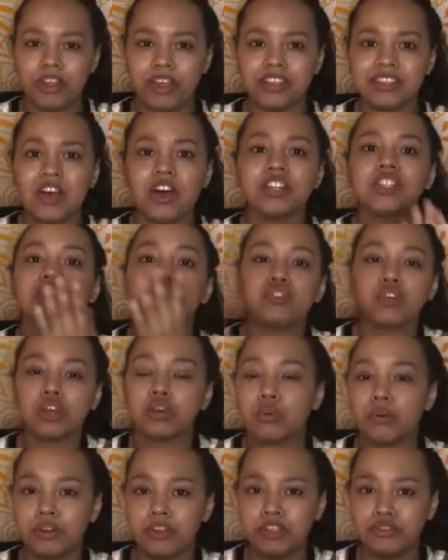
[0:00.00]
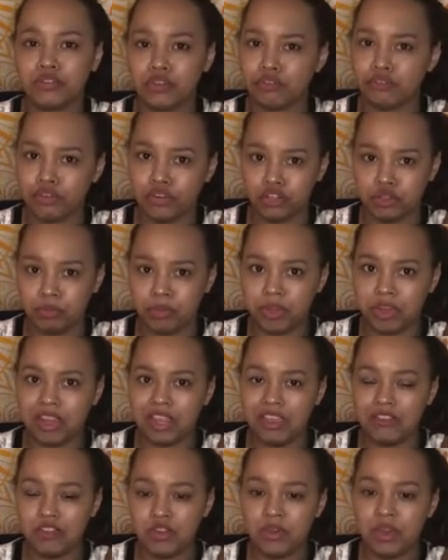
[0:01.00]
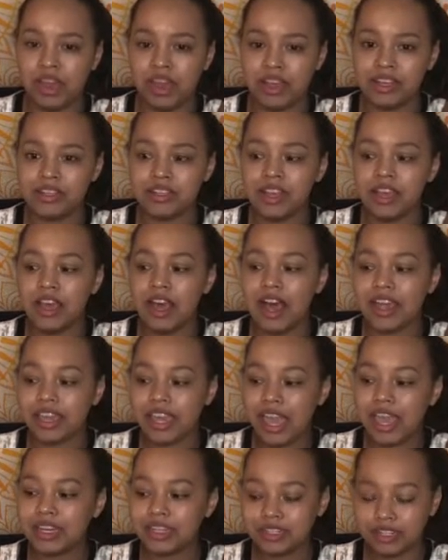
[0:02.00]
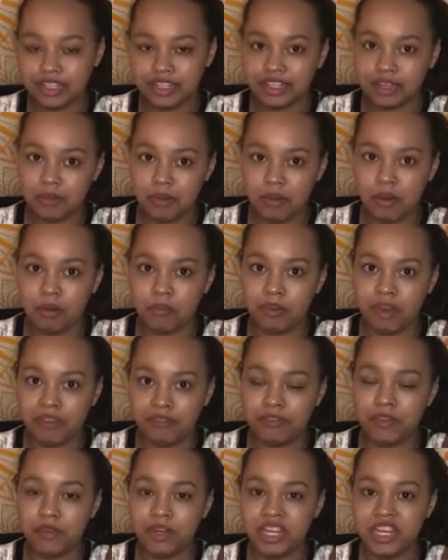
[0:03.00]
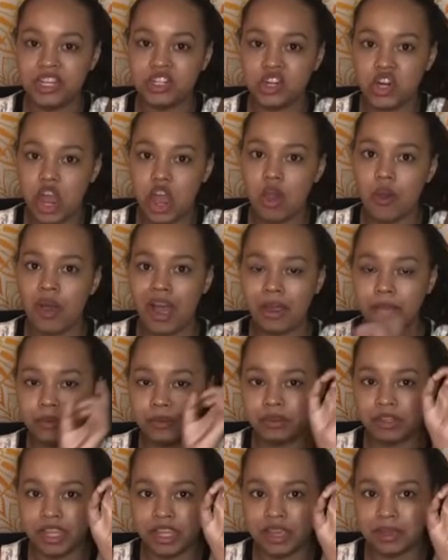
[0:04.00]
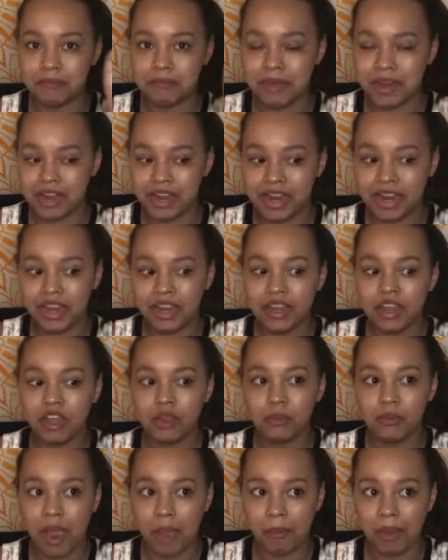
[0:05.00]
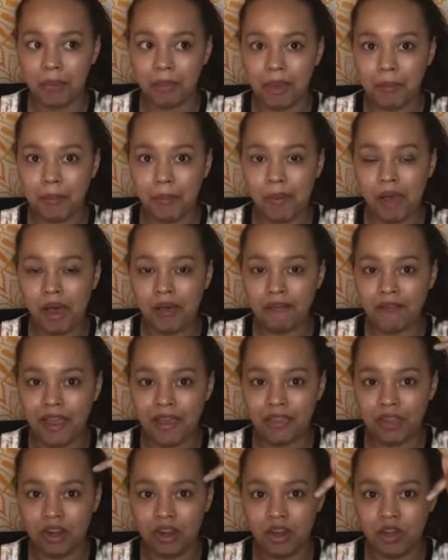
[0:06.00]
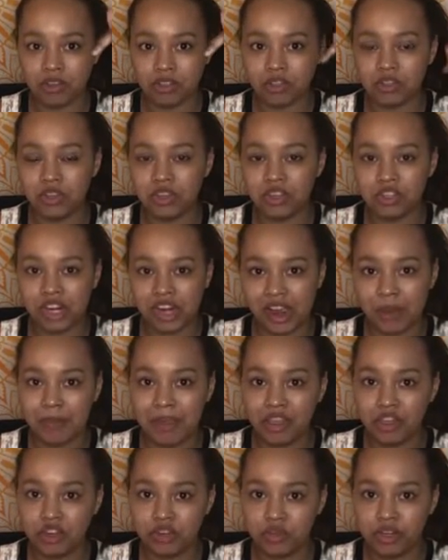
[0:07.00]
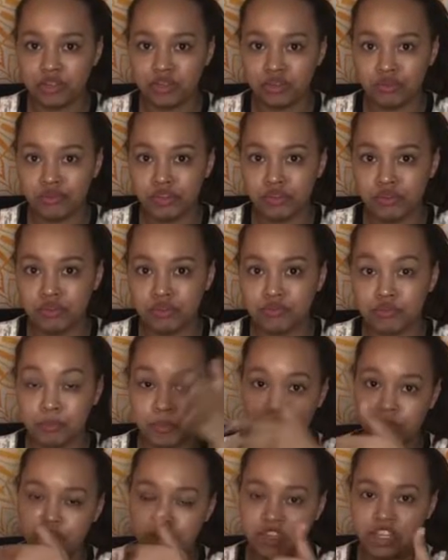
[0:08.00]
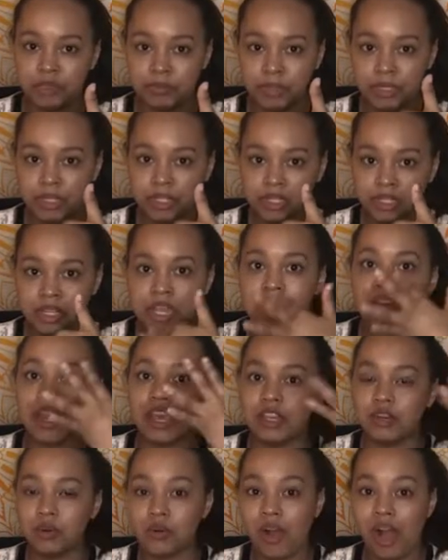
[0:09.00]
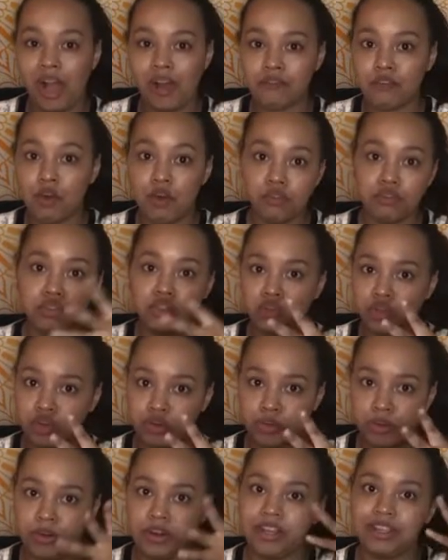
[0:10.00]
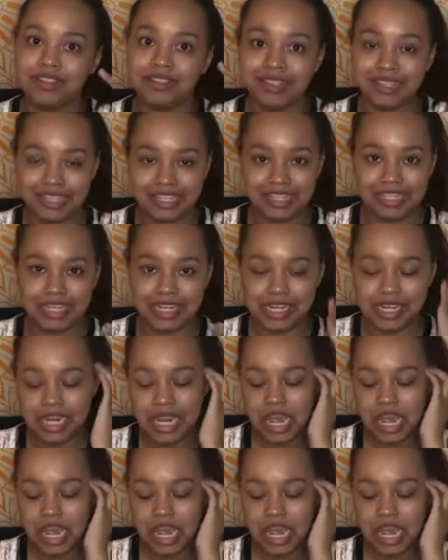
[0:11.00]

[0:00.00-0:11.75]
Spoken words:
Honestly, trigger warnings for the first book. If you guys, I can't list them all, but if you need to know, I will link my wrap-up up above, and then also you can check out my Goodreads reviews for both of these books, and it'll have all the trigger warnings listed.